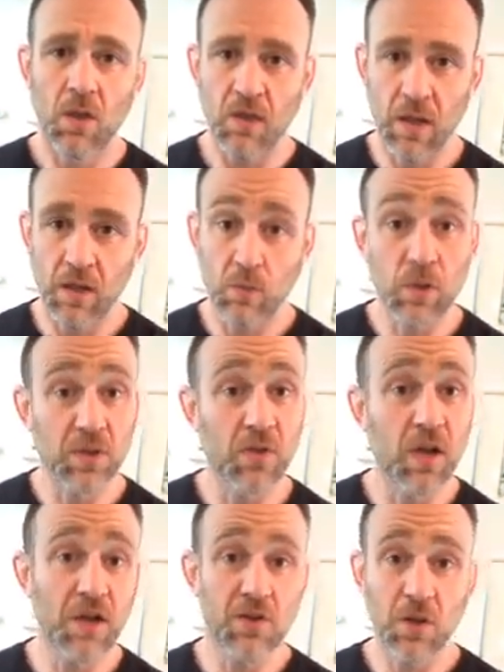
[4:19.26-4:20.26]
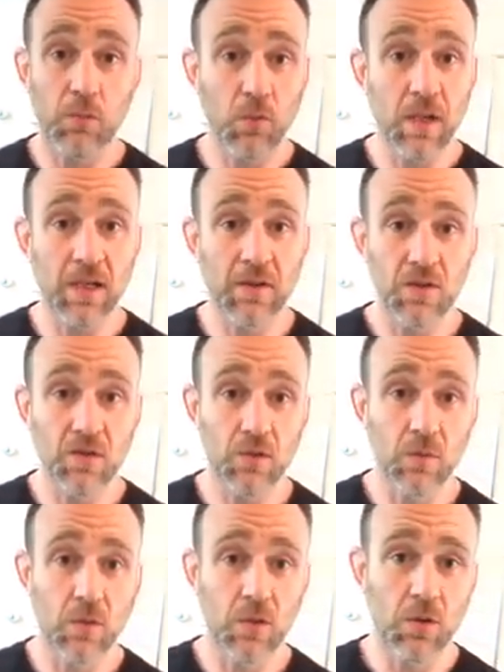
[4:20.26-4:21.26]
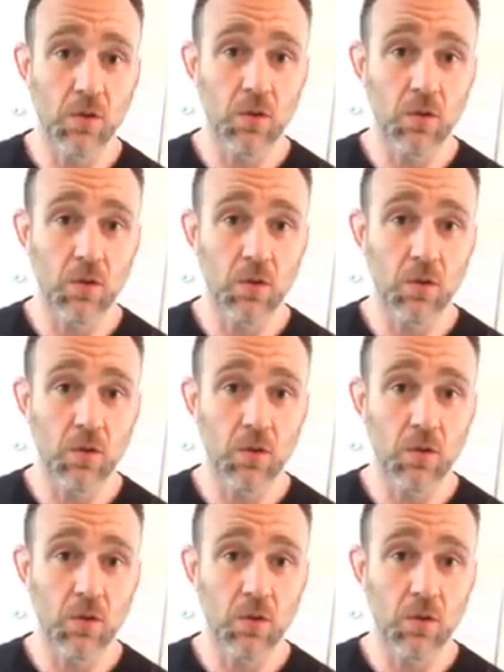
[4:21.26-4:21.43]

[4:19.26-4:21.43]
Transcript: Then we do not jump right into